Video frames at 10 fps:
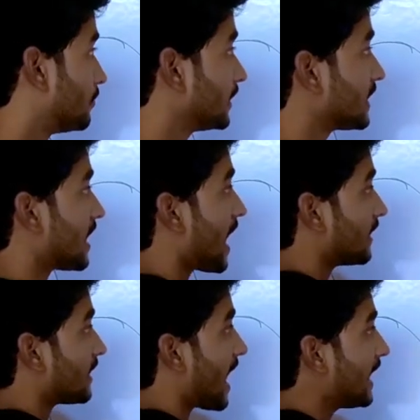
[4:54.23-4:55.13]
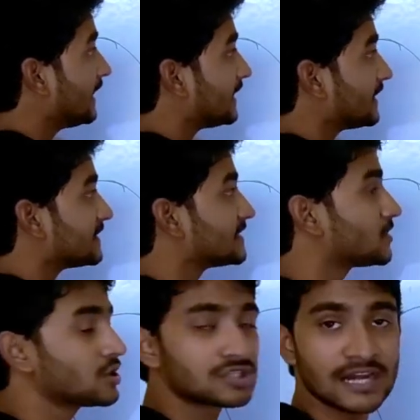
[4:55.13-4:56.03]
But id is a
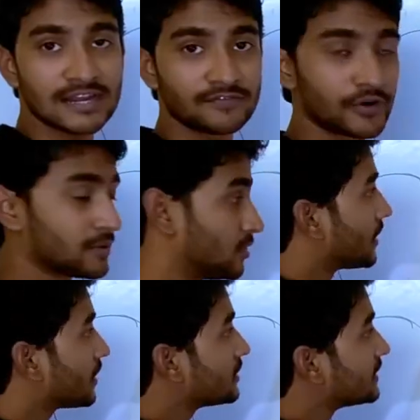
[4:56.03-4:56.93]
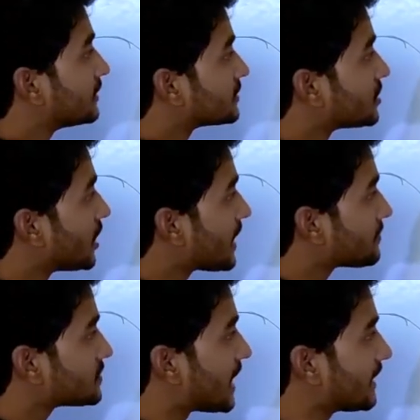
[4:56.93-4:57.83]
non-static variable because it does not
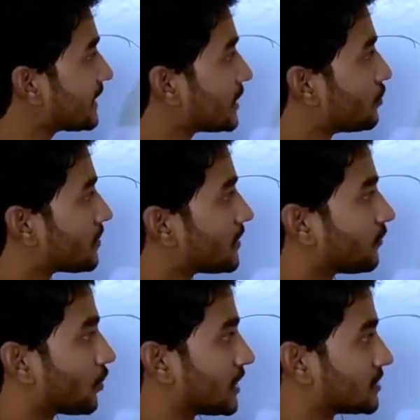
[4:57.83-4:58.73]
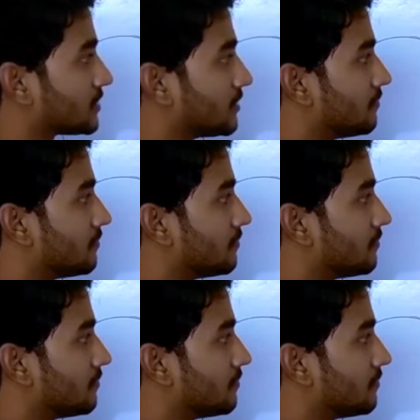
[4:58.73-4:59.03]
have static keyword before it.